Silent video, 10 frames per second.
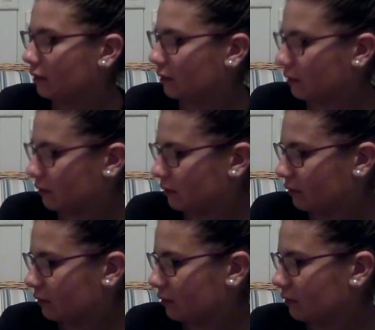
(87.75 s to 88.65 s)

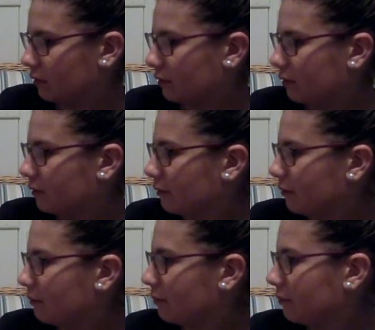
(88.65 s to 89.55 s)

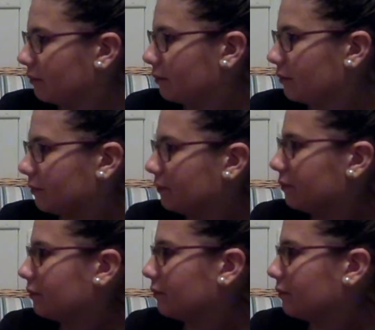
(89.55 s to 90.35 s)
(silence)